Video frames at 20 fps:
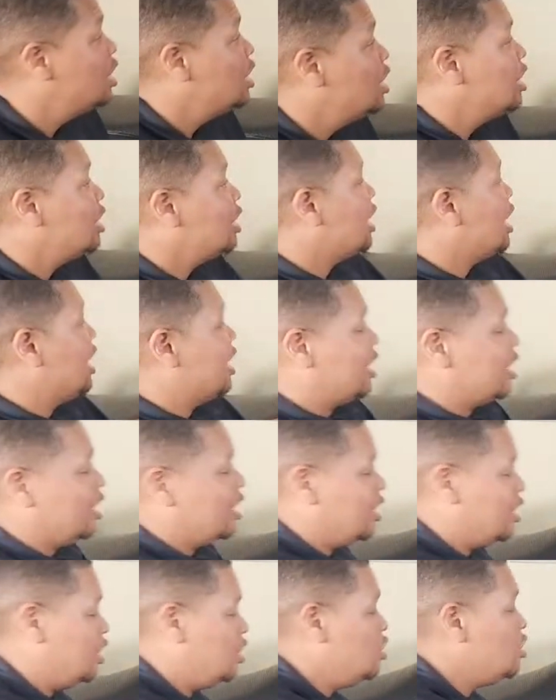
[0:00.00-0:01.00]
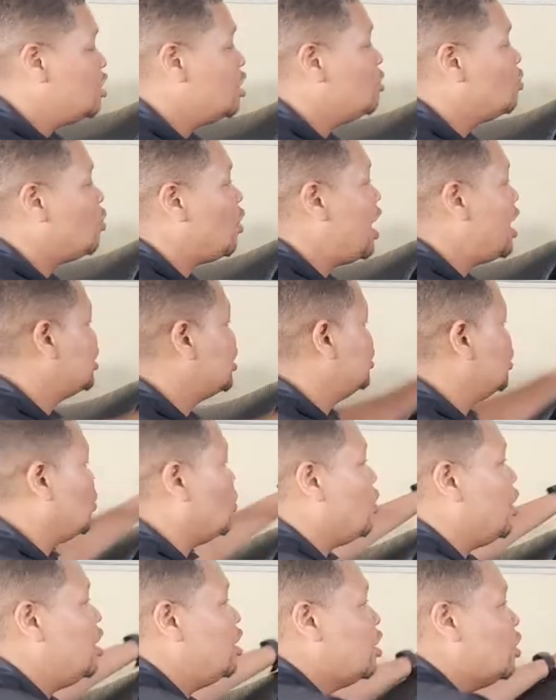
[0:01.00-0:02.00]
Like you can wax your
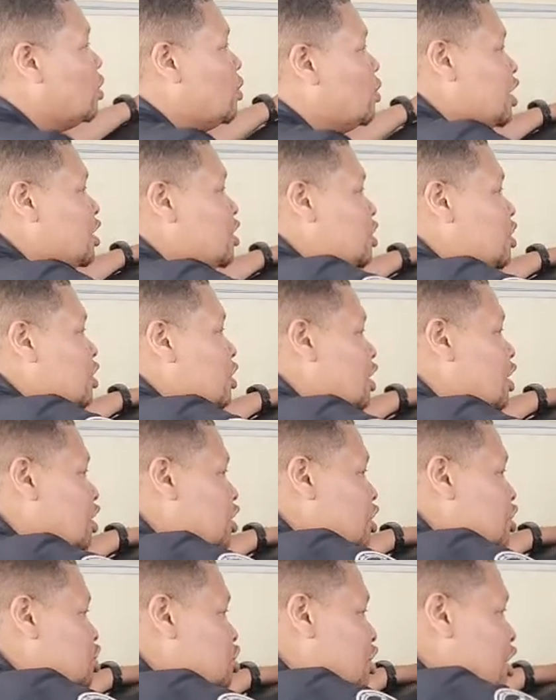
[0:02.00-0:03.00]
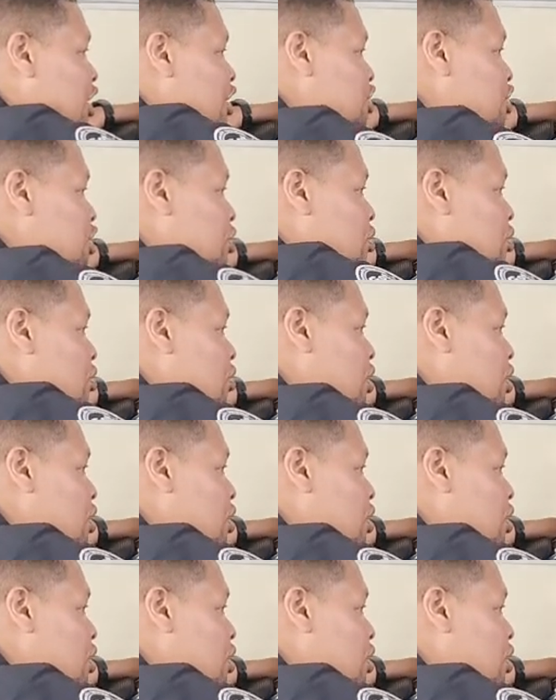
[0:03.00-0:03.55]
window in your truck too.